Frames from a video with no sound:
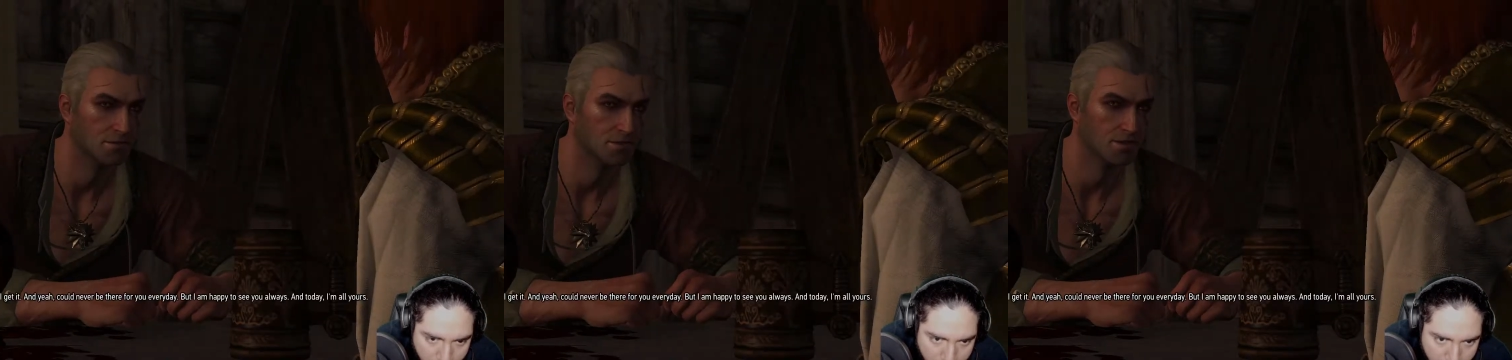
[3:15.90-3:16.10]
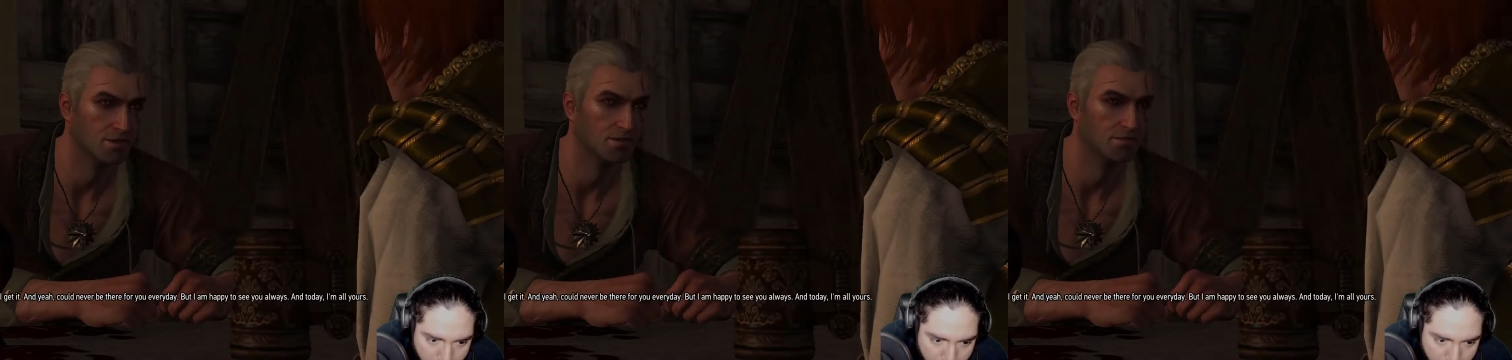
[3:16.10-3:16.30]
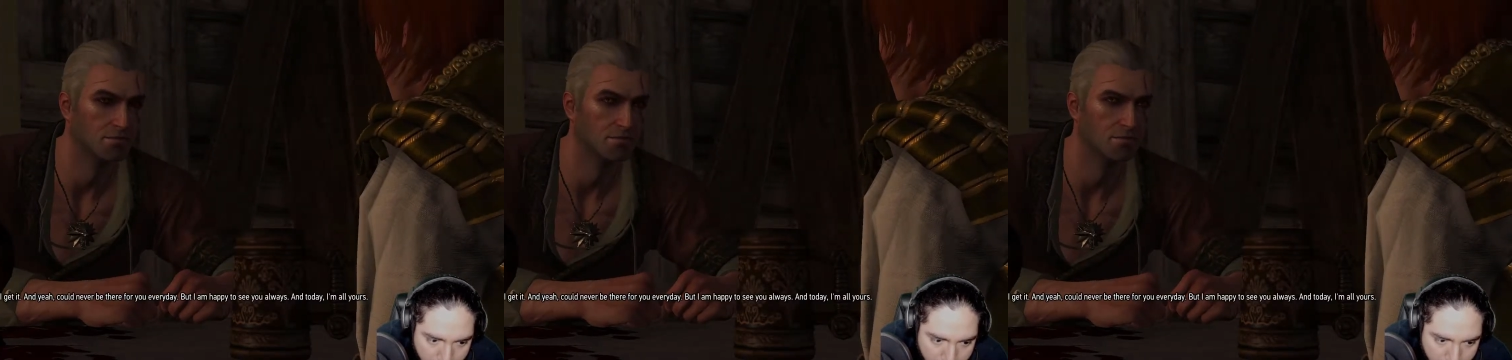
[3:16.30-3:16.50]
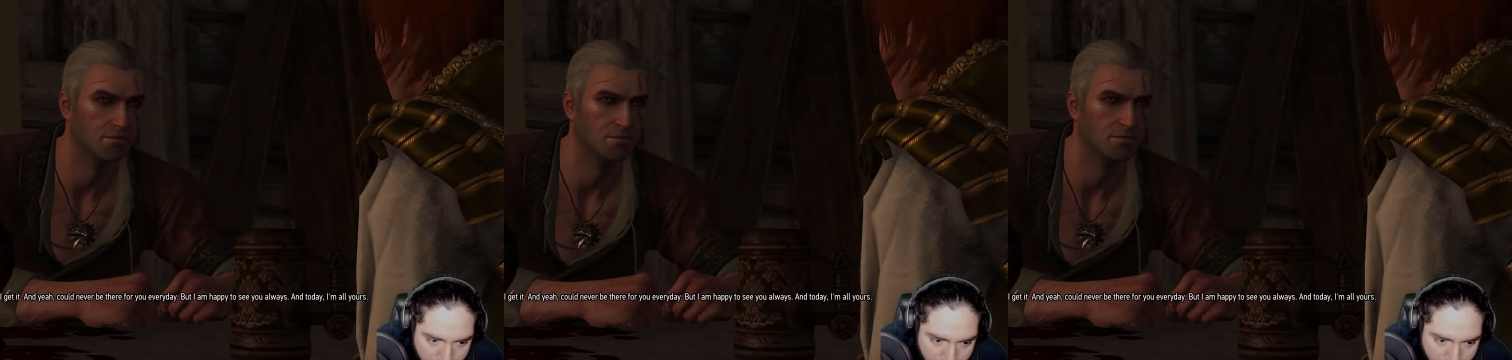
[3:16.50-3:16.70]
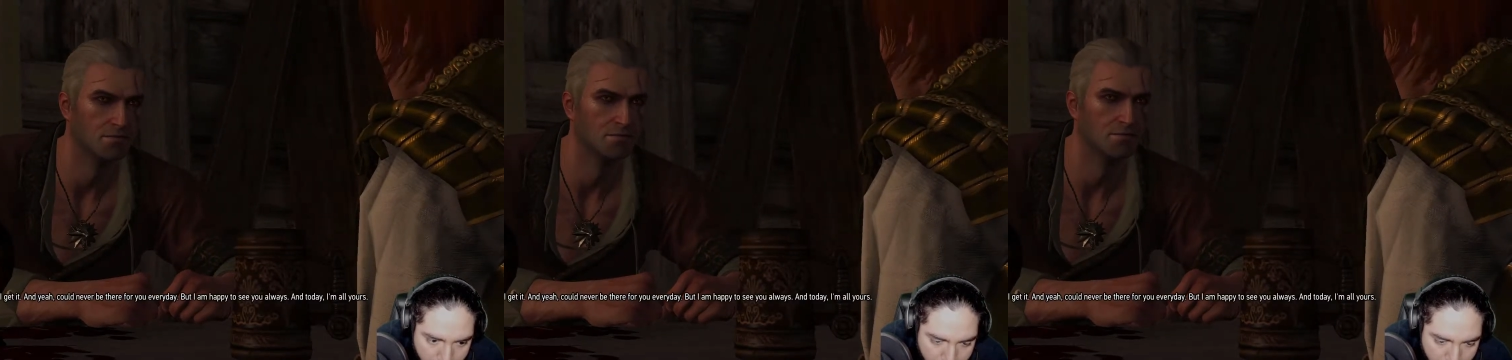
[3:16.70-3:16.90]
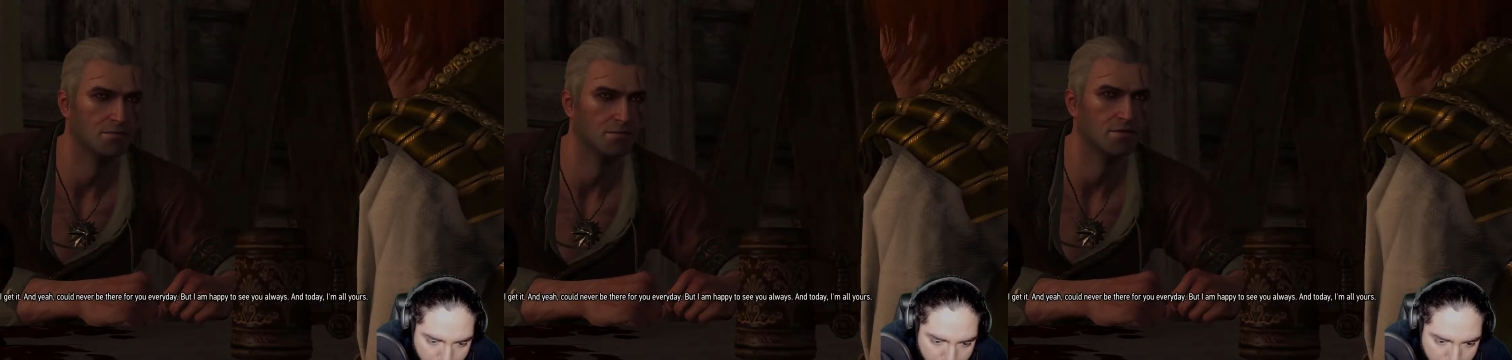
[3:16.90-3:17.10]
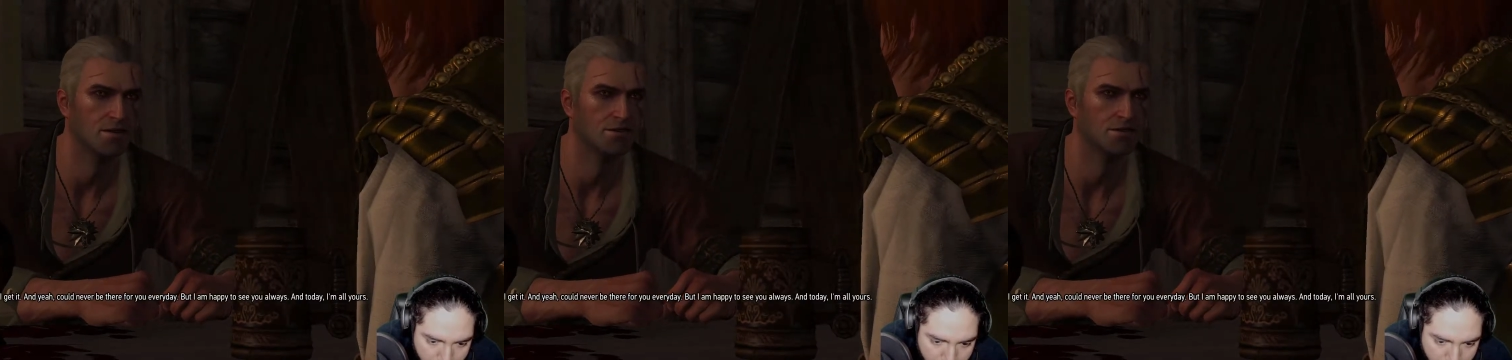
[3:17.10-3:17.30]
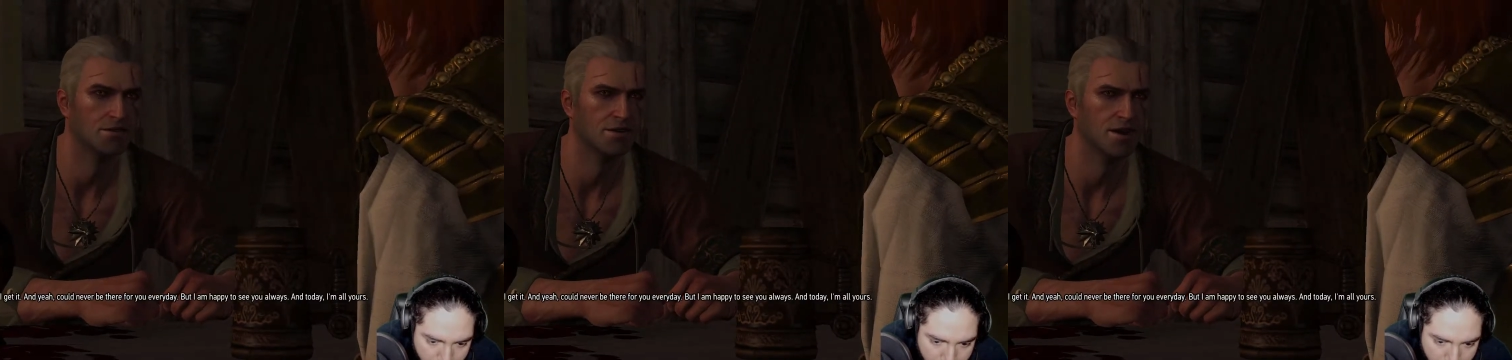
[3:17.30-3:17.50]
Speaker 1: I get it.
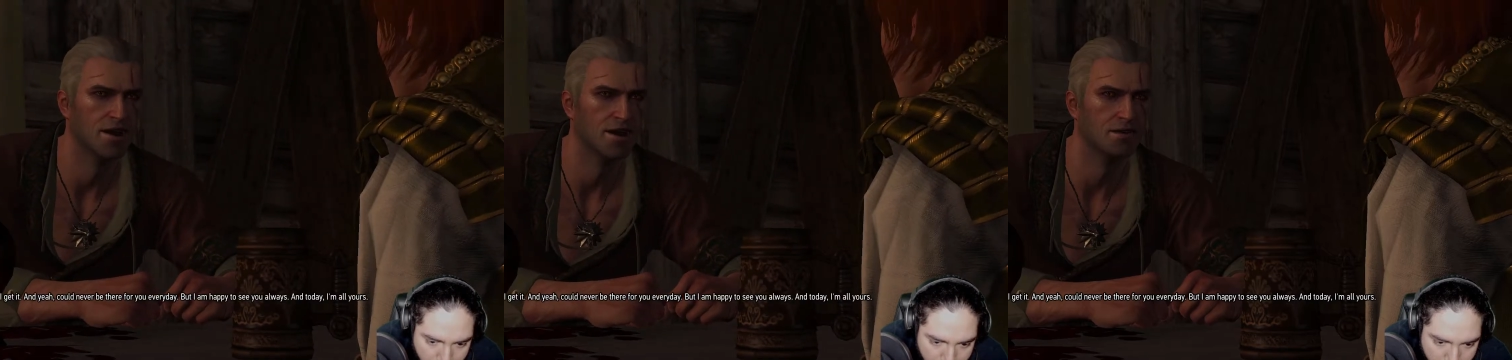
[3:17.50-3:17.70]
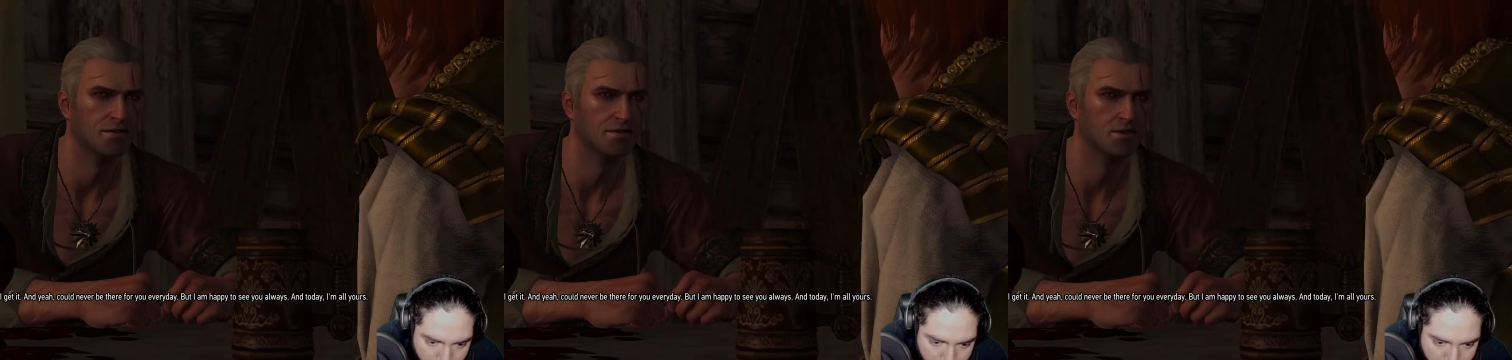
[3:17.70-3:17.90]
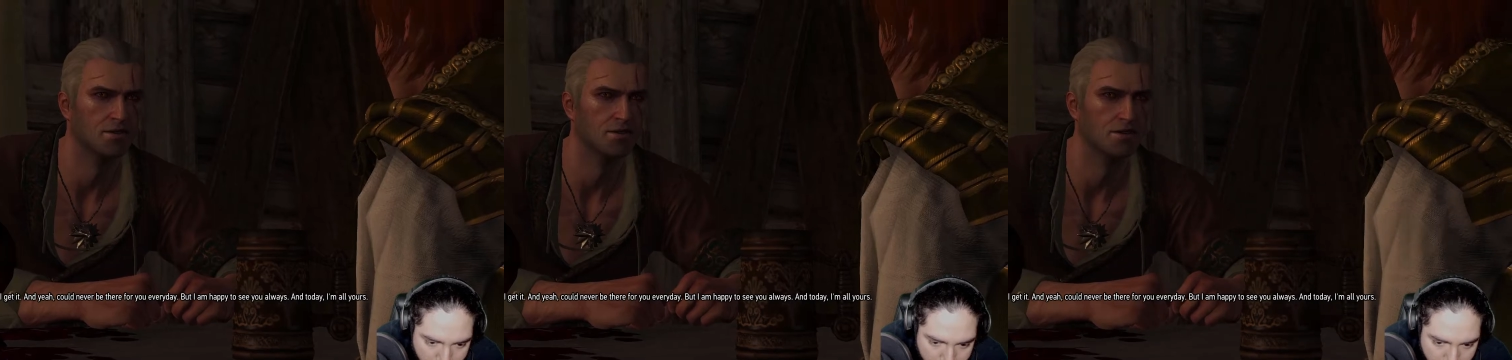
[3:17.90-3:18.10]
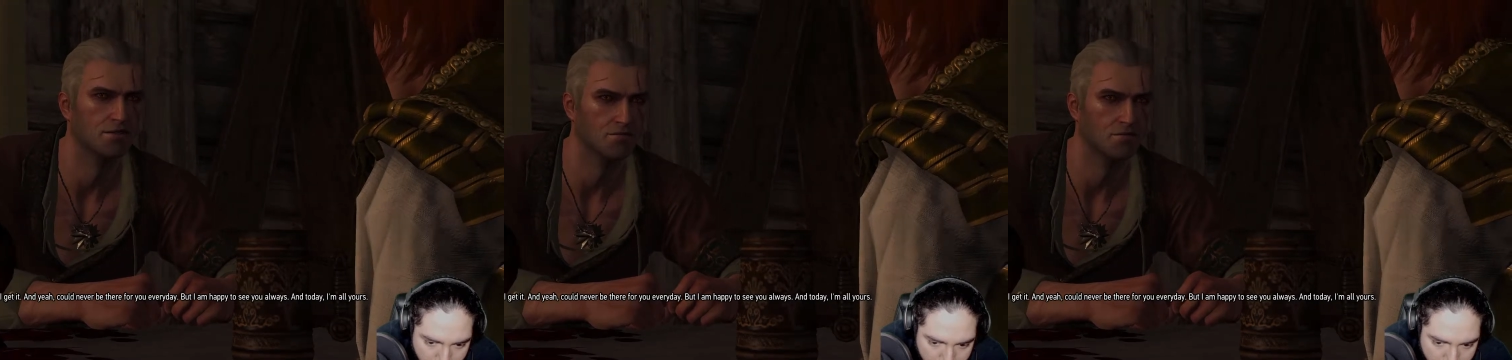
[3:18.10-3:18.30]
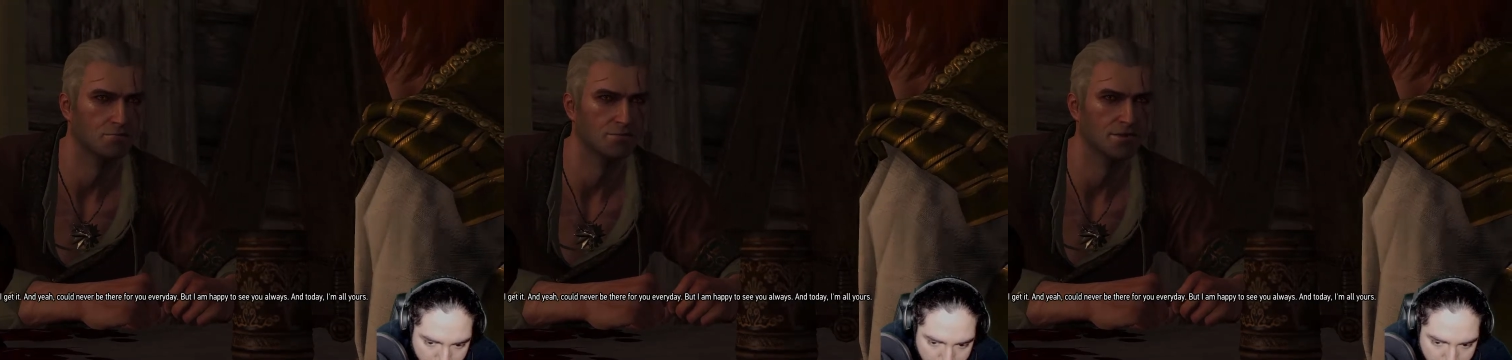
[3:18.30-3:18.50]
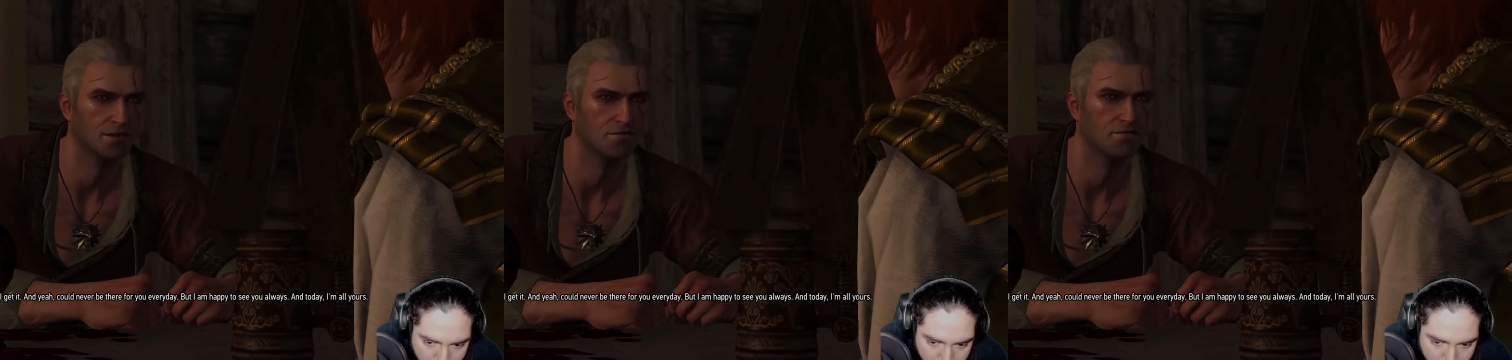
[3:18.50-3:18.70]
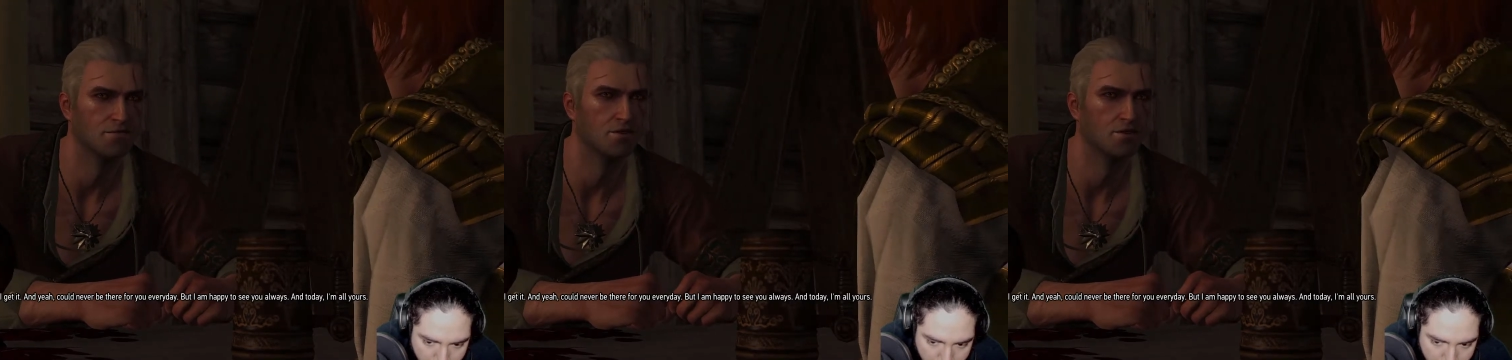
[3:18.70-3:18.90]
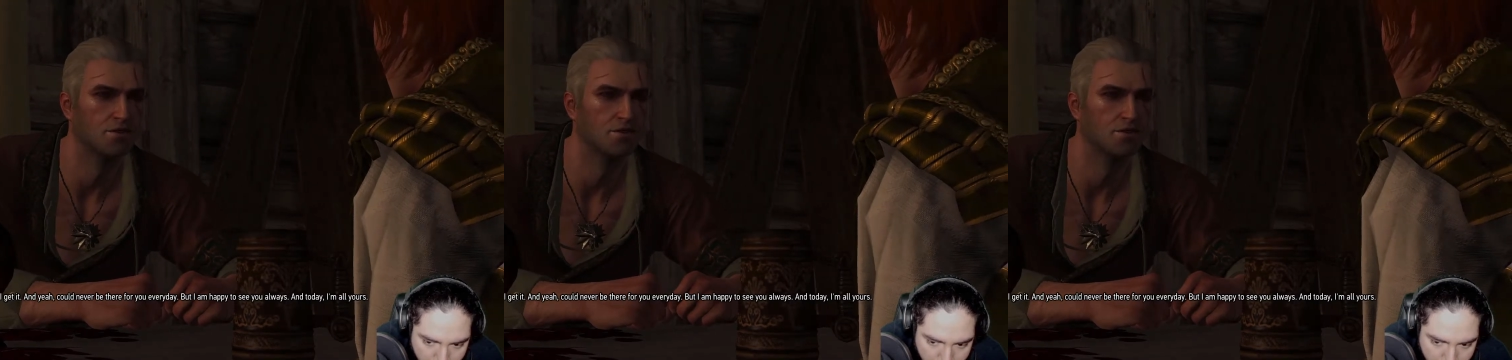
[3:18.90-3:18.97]
And yeah, could never be there